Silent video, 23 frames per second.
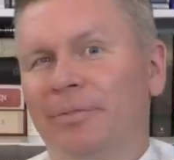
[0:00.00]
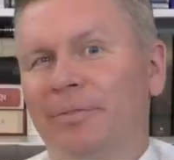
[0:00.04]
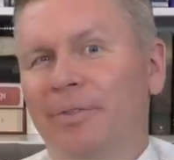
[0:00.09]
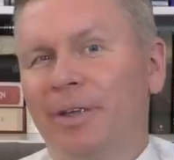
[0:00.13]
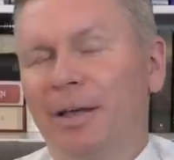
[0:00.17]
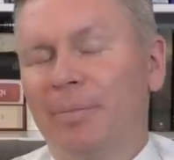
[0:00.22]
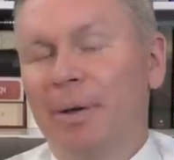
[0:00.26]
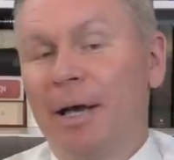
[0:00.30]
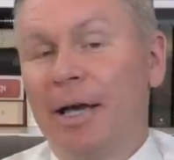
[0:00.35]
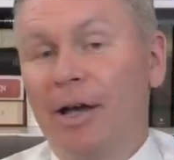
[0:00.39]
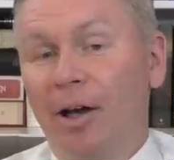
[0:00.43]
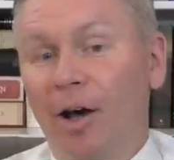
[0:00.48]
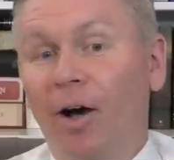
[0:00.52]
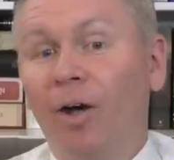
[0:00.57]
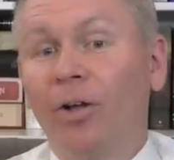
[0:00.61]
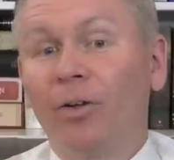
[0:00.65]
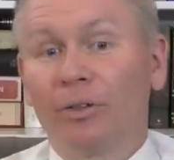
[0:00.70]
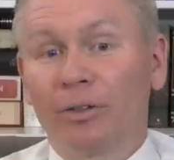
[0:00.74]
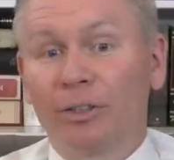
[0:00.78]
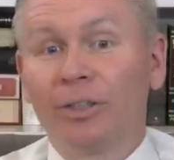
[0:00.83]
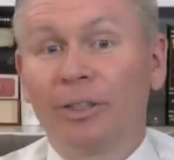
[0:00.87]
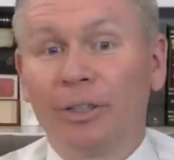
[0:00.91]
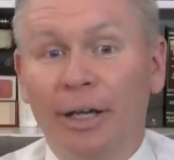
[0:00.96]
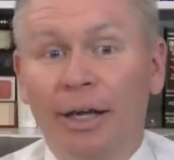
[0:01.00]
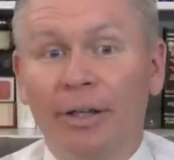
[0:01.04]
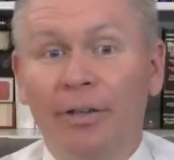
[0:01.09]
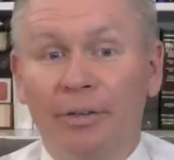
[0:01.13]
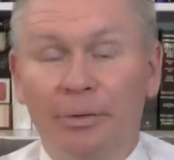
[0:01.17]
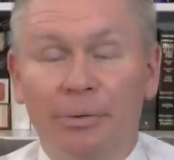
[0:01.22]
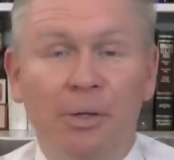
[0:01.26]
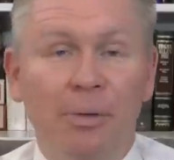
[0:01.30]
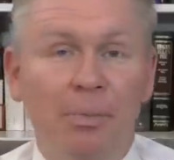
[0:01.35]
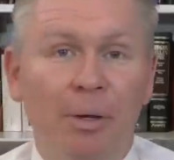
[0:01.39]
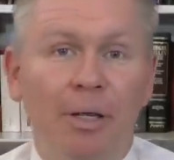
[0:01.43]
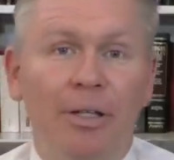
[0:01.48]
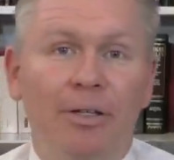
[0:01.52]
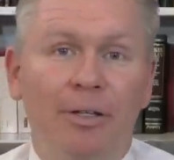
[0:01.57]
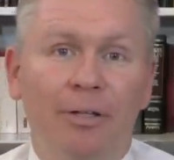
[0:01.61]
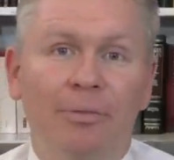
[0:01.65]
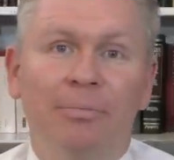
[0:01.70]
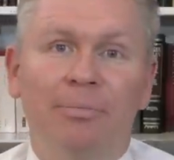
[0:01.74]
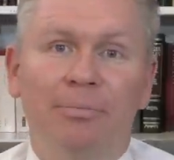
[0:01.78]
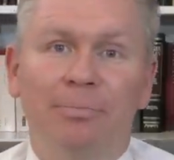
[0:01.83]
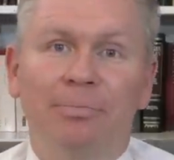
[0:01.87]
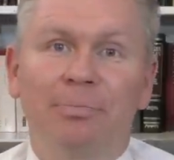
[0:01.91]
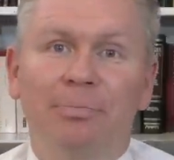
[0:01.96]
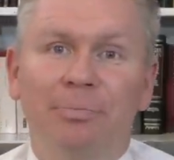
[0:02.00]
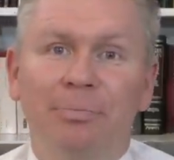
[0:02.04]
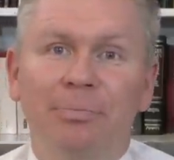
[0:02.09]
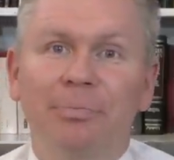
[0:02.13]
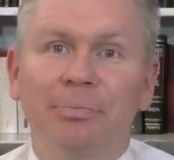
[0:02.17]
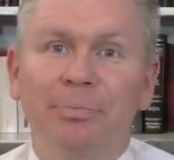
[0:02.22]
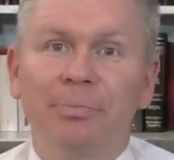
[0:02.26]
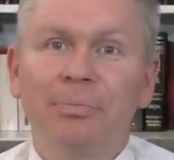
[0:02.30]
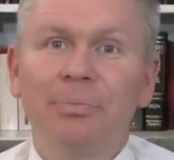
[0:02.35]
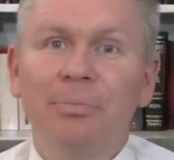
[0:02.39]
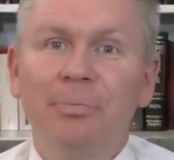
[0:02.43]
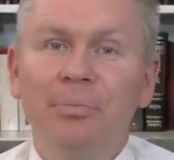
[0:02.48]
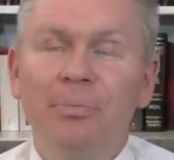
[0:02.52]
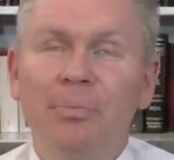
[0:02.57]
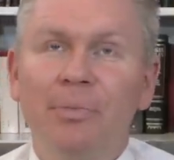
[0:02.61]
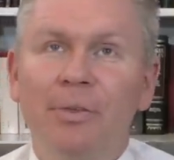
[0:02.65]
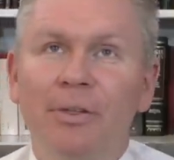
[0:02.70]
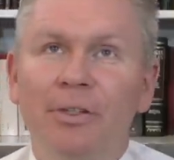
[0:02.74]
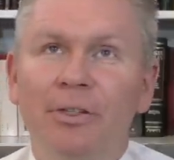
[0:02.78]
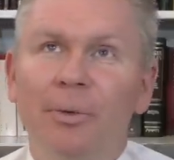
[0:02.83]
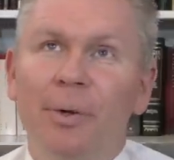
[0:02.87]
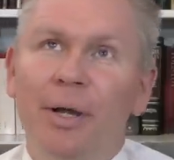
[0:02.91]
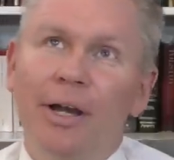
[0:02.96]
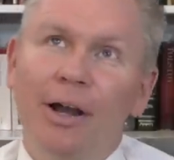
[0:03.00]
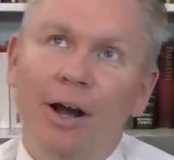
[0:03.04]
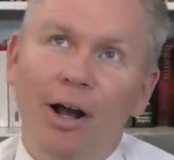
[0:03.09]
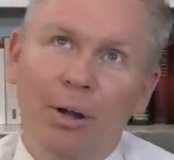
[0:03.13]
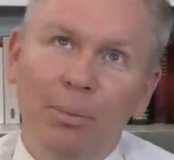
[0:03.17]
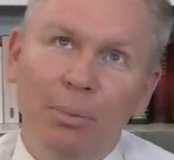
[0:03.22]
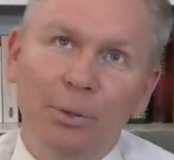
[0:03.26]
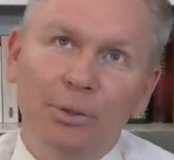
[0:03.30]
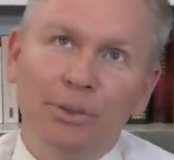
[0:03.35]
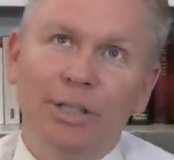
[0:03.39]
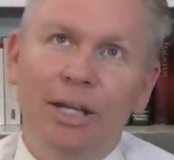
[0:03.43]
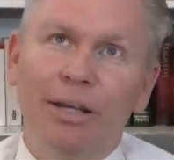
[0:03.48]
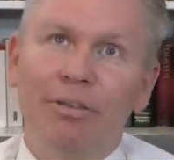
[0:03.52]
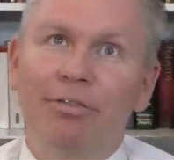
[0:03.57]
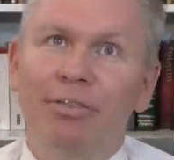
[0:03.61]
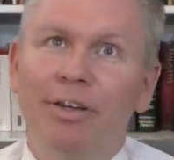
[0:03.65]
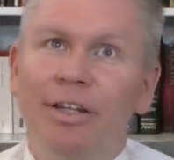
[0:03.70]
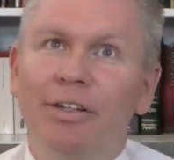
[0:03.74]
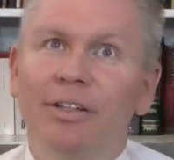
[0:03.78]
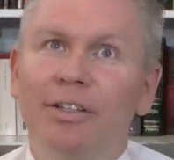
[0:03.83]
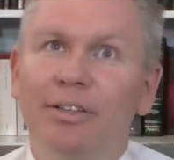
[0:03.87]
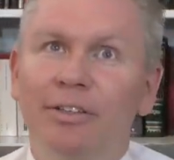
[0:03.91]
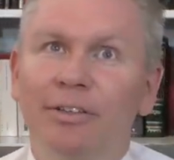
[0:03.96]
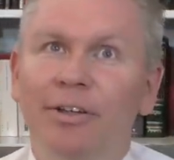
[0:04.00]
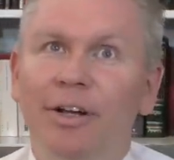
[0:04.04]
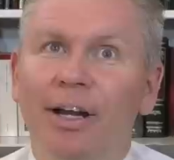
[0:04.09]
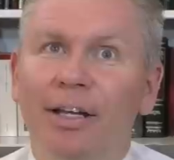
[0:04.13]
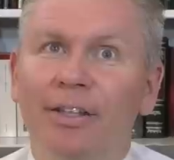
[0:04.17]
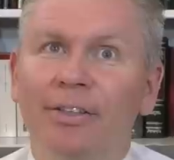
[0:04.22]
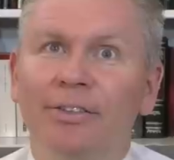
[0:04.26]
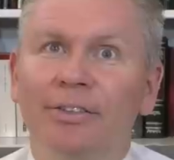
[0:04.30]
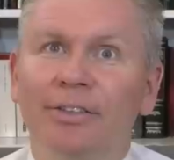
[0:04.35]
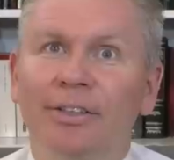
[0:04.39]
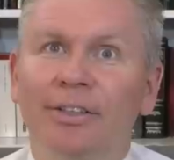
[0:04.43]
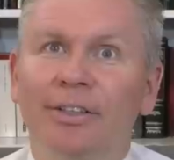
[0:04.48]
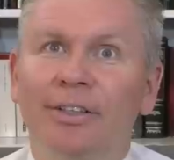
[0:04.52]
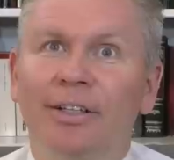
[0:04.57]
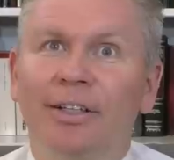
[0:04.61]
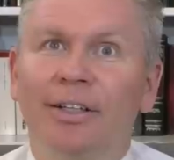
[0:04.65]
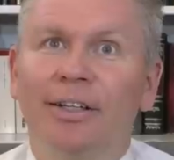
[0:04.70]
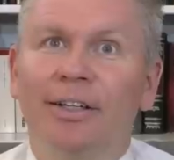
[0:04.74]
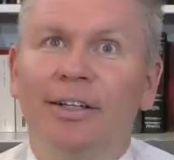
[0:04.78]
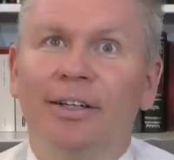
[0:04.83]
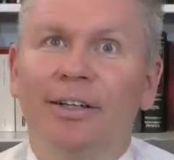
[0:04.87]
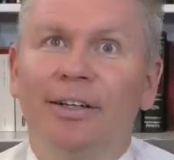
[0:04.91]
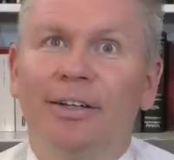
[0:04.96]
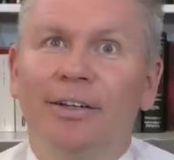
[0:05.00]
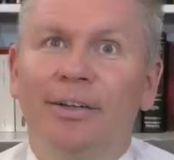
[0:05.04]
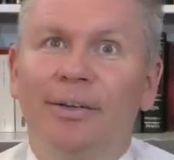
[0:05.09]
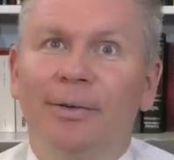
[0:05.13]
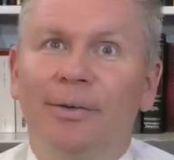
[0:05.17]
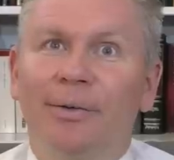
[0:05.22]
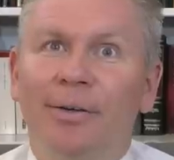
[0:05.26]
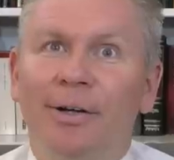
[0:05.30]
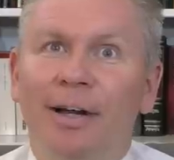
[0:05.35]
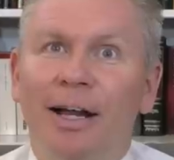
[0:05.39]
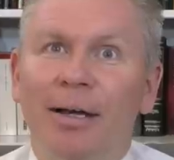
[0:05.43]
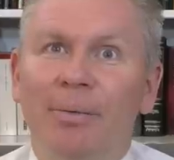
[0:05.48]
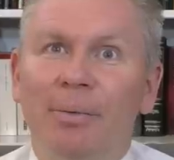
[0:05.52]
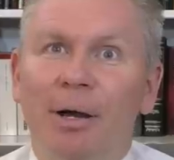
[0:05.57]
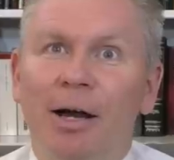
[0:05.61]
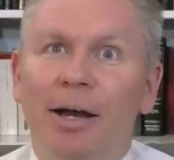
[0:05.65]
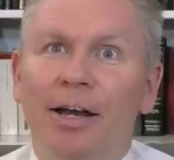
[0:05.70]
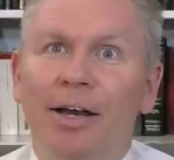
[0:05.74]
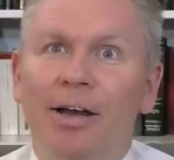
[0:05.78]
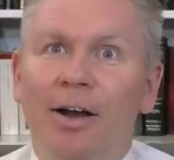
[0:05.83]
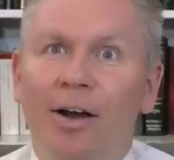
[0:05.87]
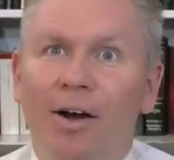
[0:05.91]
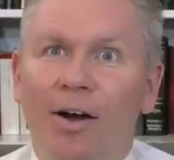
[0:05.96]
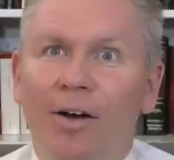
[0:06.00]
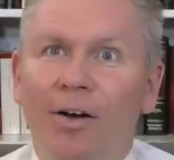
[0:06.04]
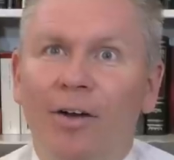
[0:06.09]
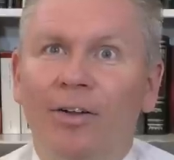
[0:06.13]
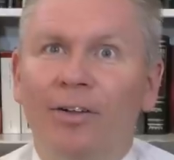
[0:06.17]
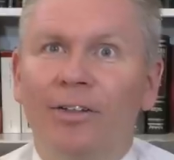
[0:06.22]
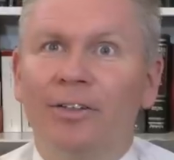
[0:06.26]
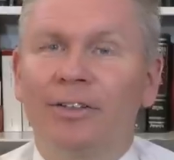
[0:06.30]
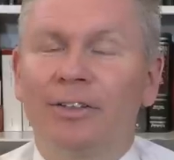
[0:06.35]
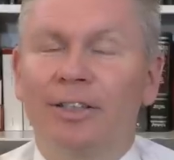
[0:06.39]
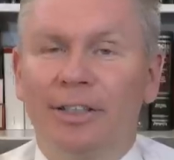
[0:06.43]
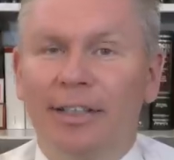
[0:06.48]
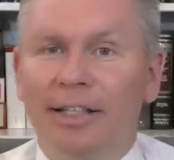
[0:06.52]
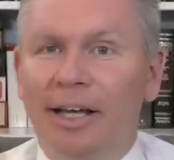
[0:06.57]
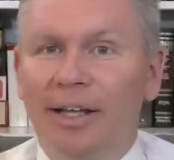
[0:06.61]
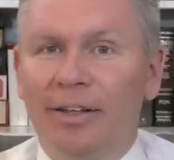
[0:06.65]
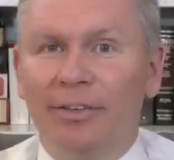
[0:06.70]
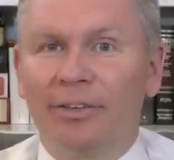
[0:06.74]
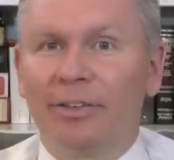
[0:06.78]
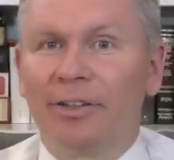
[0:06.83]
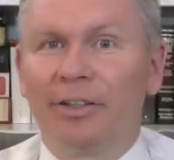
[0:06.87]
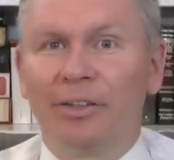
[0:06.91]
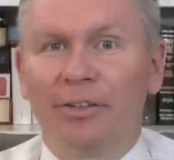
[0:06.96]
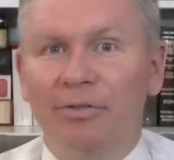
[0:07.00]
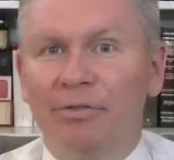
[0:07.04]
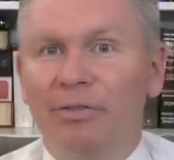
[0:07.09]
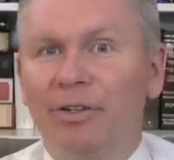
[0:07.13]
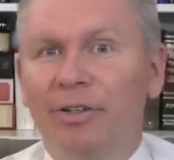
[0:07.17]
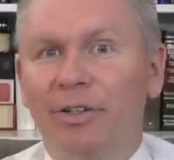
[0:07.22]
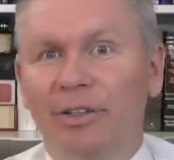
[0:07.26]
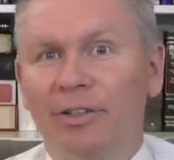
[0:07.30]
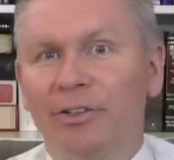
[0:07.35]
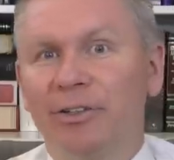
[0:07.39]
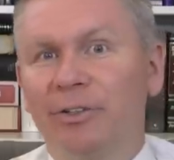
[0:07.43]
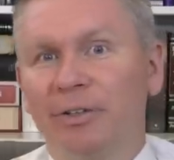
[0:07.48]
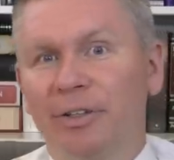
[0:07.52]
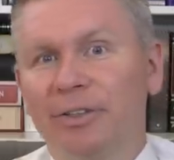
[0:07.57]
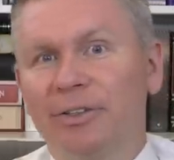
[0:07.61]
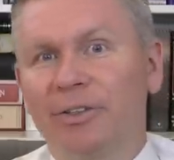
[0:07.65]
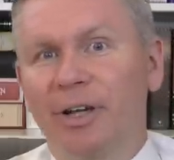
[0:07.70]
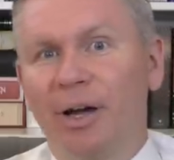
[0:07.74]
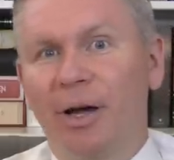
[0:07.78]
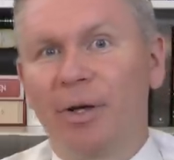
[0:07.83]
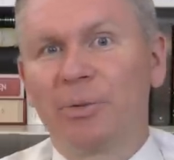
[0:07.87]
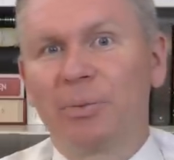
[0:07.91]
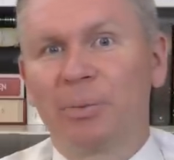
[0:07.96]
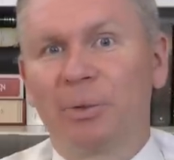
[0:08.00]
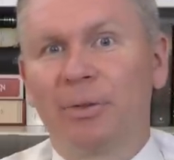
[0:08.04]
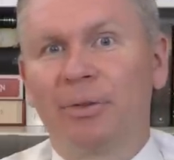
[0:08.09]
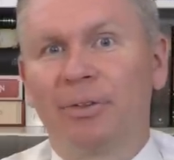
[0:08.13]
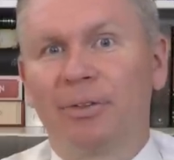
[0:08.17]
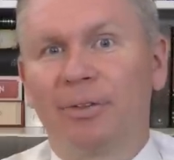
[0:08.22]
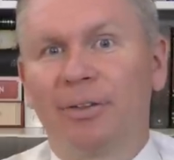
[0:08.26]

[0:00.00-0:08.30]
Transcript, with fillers: am I altogether repenting? Do I almost have faith in Christ or am I altogether converted to his gospel?